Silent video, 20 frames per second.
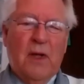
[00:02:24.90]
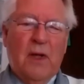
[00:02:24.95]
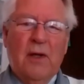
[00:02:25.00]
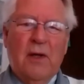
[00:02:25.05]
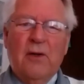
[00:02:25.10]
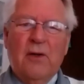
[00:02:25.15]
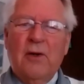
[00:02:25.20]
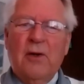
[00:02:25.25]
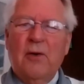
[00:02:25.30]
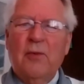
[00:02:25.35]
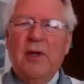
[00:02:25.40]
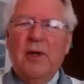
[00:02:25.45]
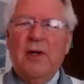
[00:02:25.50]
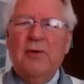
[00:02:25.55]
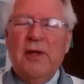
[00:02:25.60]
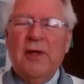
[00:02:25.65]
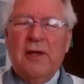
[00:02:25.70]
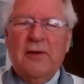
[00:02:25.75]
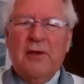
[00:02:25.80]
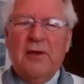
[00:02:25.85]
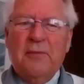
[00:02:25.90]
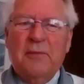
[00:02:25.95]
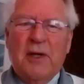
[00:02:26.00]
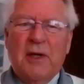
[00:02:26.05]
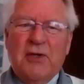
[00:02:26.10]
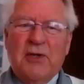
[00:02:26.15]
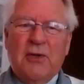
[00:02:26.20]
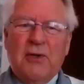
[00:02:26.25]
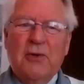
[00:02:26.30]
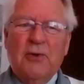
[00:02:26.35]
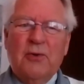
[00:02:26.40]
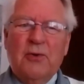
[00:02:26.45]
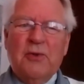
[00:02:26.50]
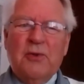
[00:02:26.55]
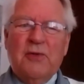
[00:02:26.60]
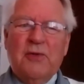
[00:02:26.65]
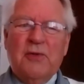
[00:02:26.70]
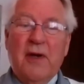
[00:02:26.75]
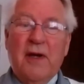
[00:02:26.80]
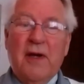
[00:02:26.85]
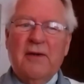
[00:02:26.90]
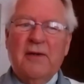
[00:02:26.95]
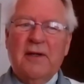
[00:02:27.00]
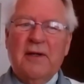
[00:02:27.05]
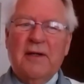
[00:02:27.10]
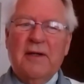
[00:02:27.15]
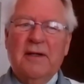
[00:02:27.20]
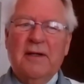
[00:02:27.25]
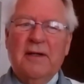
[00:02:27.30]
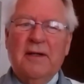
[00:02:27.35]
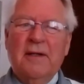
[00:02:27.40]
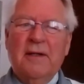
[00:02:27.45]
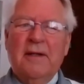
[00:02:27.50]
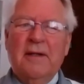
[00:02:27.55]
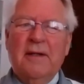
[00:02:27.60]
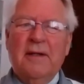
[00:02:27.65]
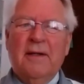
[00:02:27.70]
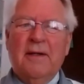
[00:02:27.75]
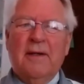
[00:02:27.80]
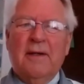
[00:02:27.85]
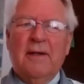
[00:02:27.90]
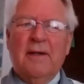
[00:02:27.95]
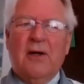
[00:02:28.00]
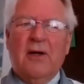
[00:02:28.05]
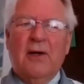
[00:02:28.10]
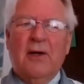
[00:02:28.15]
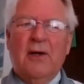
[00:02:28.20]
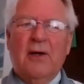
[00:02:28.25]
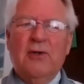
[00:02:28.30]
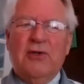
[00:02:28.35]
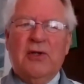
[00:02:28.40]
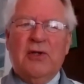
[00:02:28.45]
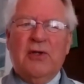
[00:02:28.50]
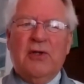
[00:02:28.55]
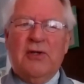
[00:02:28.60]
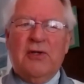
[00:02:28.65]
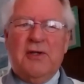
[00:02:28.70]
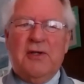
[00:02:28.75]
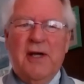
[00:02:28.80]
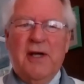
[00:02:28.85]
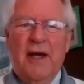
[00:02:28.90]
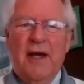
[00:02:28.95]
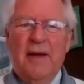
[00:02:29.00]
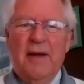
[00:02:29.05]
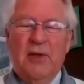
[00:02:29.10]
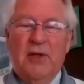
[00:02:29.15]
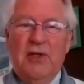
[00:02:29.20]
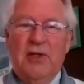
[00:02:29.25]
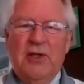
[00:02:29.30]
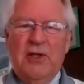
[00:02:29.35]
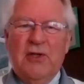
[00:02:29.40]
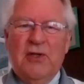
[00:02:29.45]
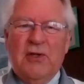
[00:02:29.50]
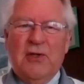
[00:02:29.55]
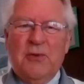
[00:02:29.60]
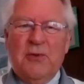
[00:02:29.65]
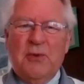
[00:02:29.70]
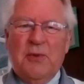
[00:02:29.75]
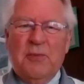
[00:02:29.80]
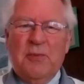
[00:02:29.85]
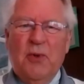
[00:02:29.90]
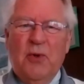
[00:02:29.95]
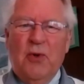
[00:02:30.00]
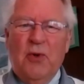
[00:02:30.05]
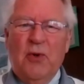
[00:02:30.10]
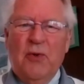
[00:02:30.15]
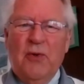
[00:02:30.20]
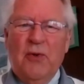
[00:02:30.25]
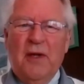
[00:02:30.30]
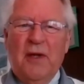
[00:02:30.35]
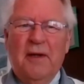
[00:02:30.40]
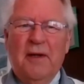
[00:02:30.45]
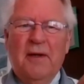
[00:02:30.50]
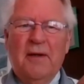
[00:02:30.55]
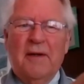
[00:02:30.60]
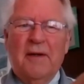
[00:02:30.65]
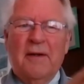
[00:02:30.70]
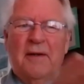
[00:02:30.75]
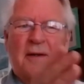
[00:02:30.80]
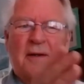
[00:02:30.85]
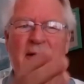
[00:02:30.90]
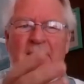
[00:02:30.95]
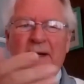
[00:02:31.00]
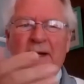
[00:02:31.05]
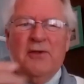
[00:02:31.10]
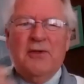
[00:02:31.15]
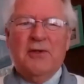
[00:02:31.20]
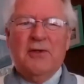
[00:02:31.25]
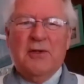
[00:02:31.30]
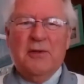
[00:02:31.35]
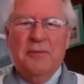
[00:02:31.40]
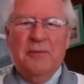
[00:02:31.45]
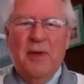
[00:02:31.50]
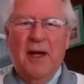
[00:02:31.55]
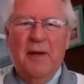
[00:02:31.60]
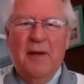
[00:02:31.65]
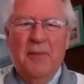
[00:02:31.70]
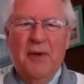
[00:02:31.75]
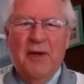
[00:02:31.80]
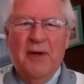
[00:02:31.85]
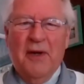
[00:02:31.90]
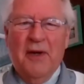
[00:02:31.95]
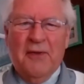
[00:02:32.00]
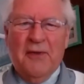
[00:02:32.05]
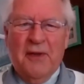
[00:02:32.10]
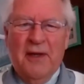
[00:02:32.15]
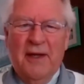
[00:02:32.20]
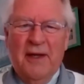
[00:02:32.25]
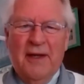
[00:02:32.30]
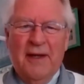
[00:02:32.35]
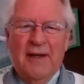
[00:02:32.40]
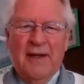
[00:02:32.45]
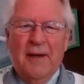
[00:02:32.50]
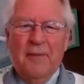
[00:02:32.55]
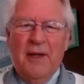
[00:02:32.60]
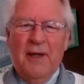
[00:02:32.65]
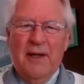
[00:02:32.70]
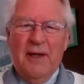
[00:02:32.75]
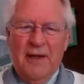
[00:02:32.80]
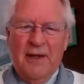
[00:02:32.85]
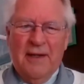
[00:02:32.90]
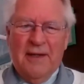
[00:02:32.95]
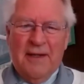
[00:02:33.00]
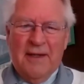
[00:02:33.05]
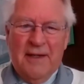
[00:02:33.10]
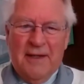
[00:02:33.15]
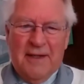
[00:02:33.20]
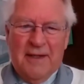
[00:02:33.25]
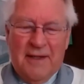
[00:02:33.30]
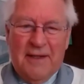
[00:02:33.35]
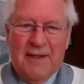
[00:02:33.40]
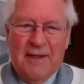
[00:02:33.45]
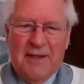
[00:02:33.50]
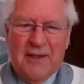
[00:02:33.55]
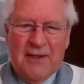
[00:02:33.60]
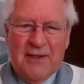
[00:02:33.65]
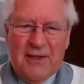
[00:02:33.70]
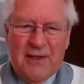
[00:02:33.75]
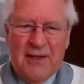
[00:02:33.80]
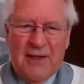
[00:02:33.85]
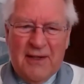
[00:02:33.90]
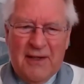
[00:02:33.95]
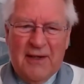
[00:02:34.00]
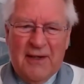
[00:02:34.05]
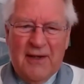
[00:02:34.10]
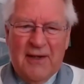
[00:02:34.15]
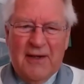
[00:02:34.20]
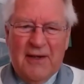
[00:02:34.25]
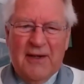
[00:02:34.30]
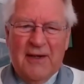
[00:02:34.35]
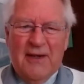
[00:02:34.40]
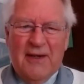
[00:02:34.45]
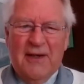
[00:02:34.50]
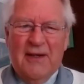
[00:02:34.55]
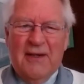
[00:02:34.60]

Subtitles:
you know, when you think that my school was founded closer to the time that Jesus was born than closer to my birth, I mean, it is an